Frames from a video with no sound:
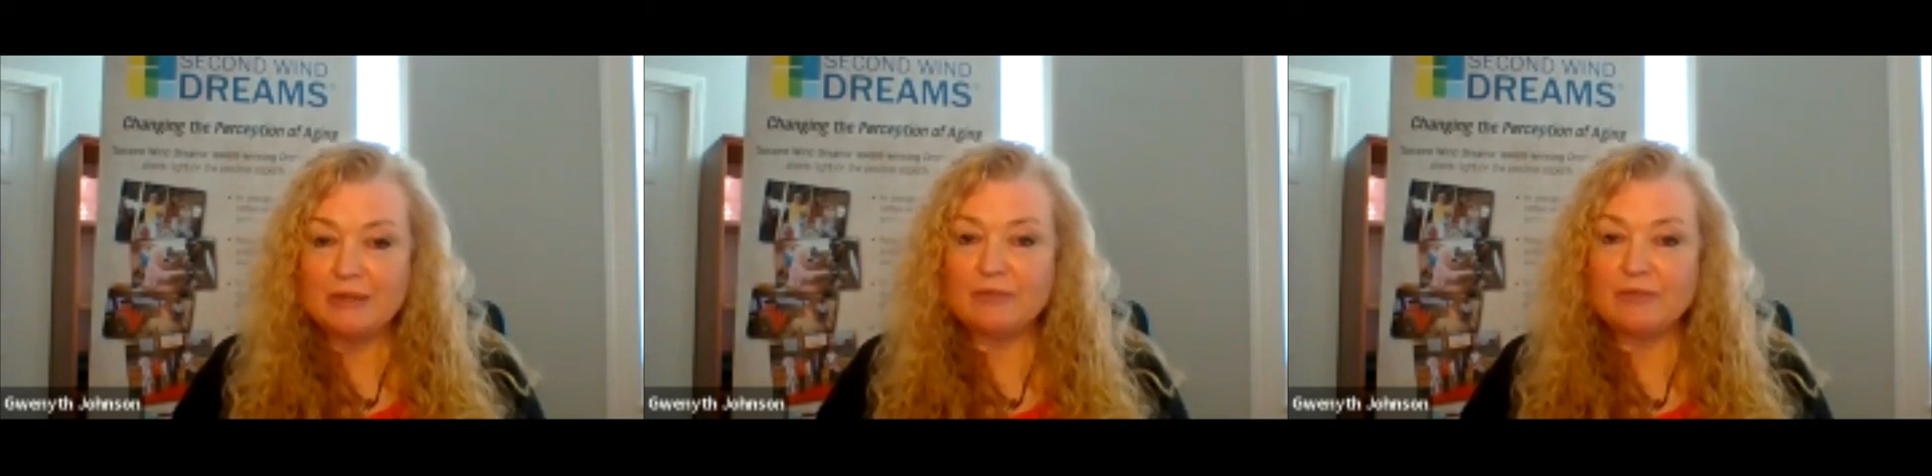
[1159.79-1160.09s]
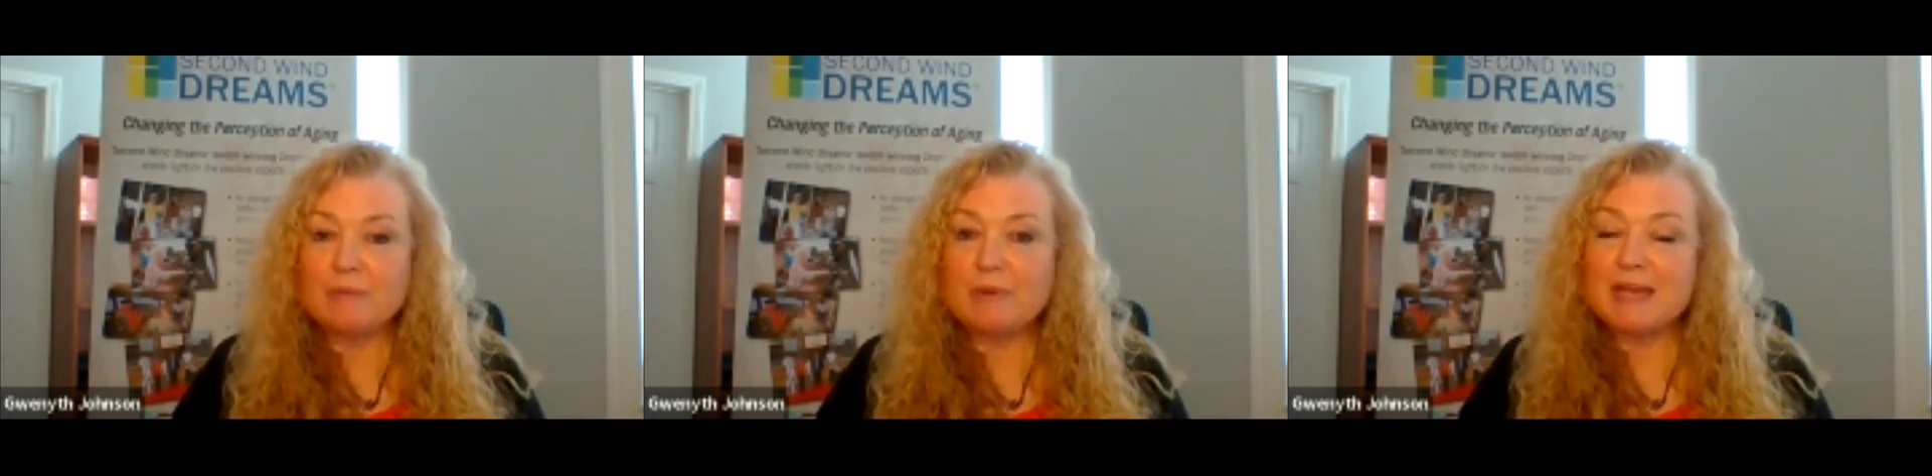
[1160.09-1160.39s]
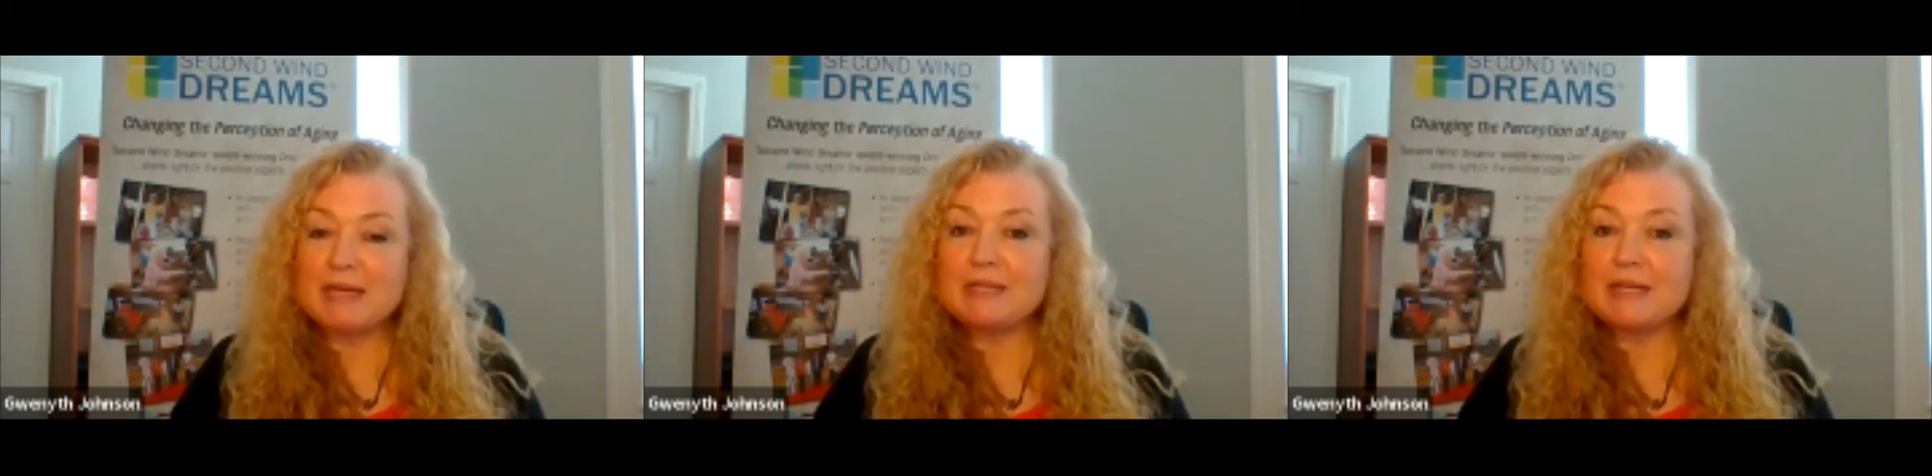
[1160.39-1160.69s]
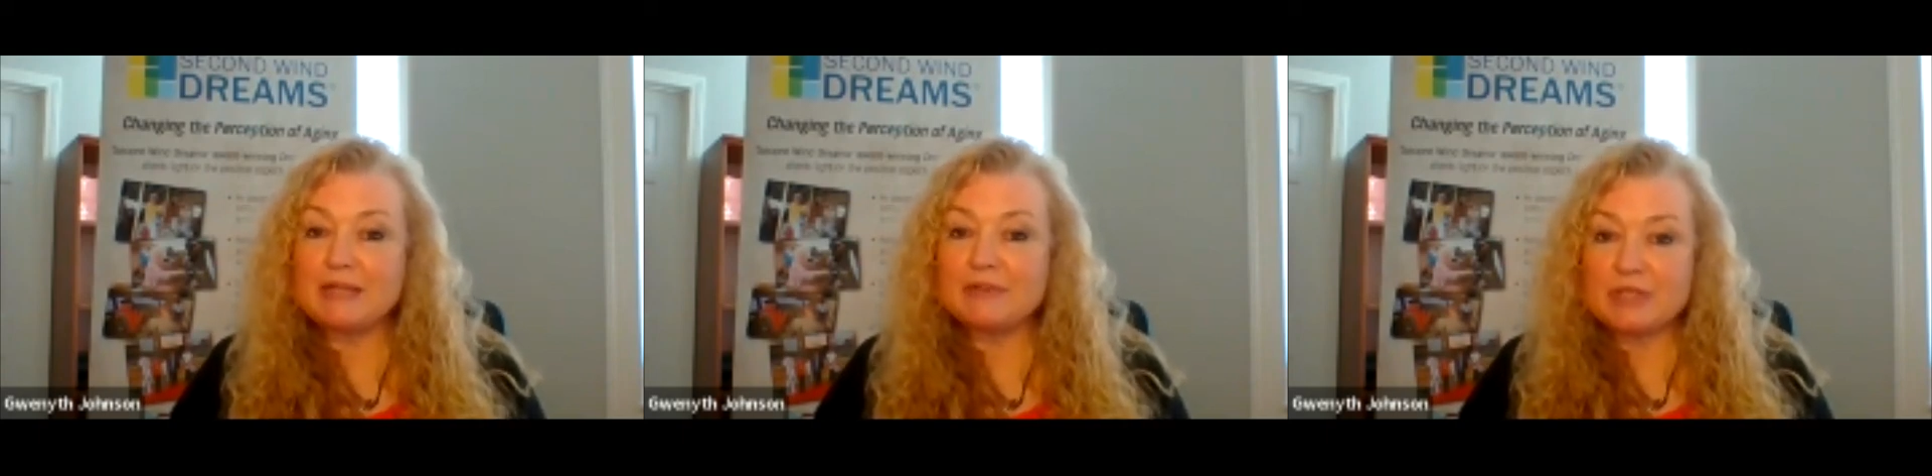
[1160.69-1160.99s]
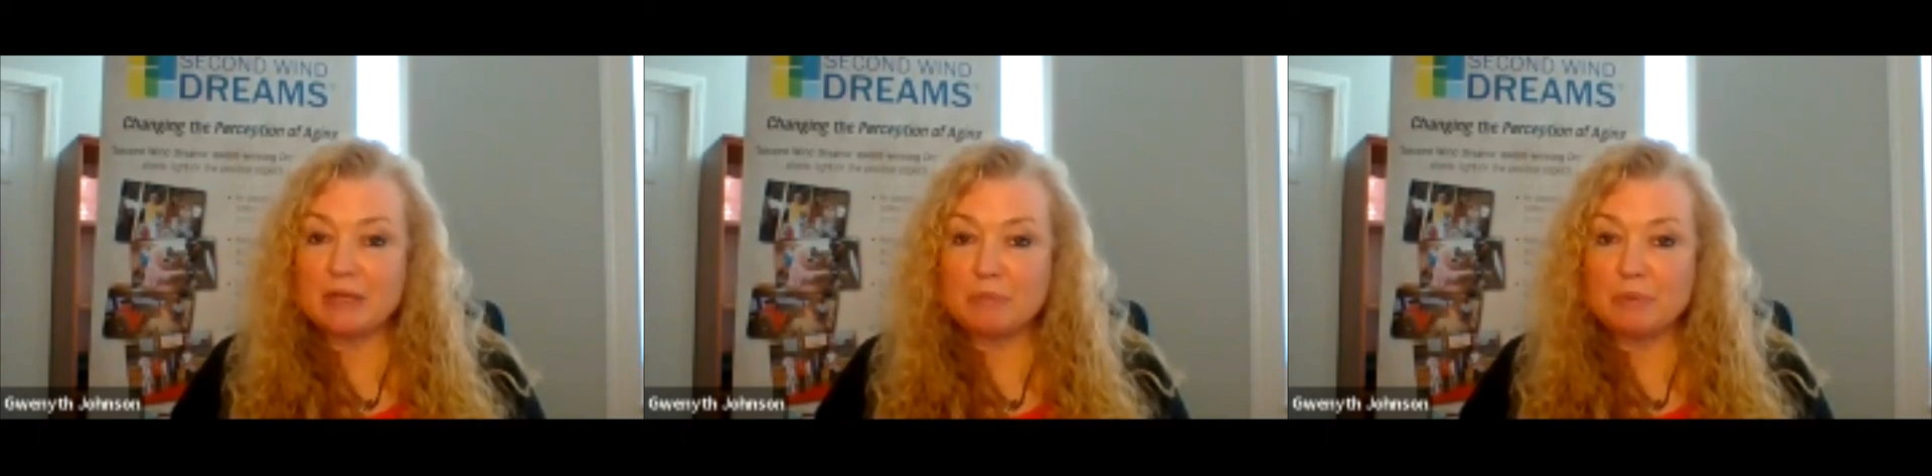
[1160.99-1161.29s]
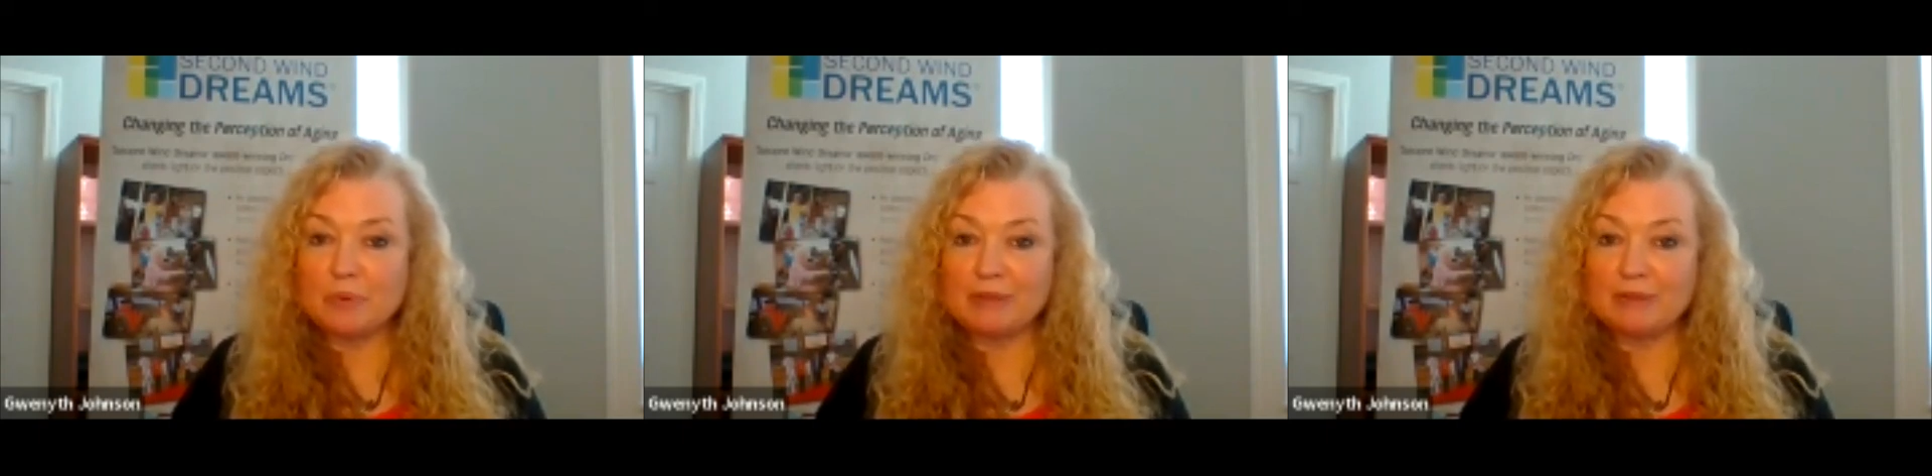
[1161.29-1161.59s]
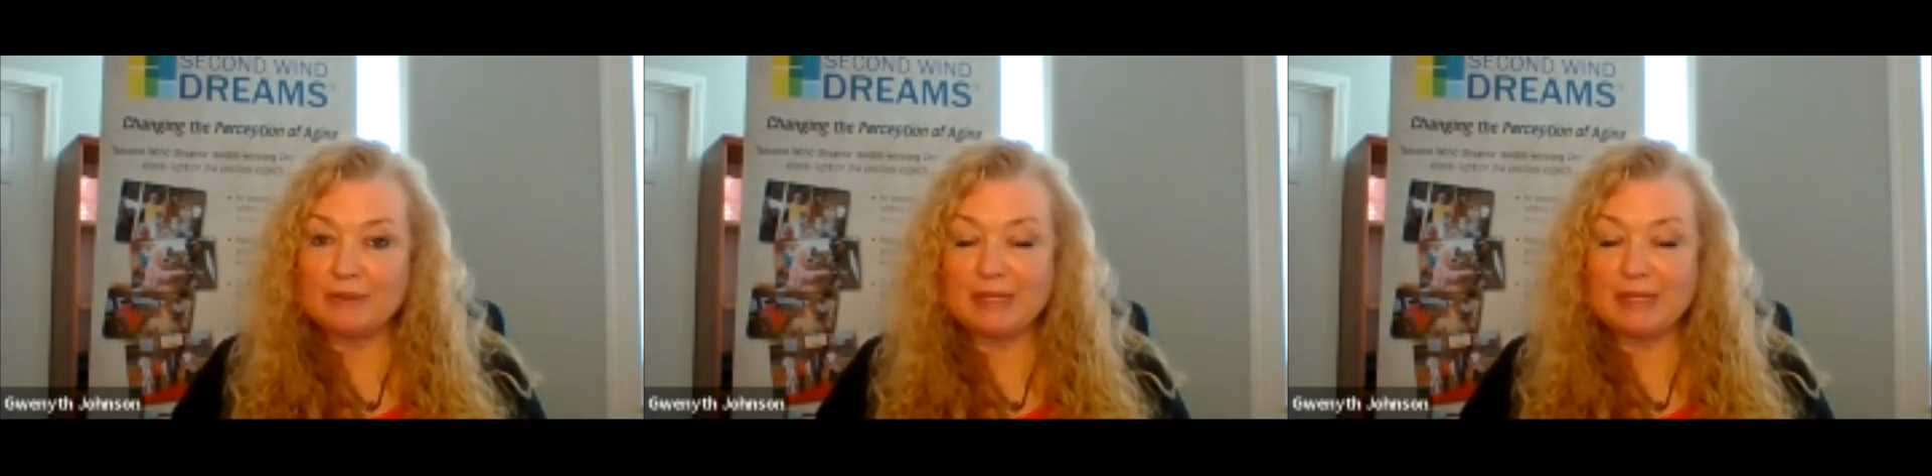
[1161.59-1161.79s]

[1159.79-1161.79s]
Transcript: from a meditative standpoint,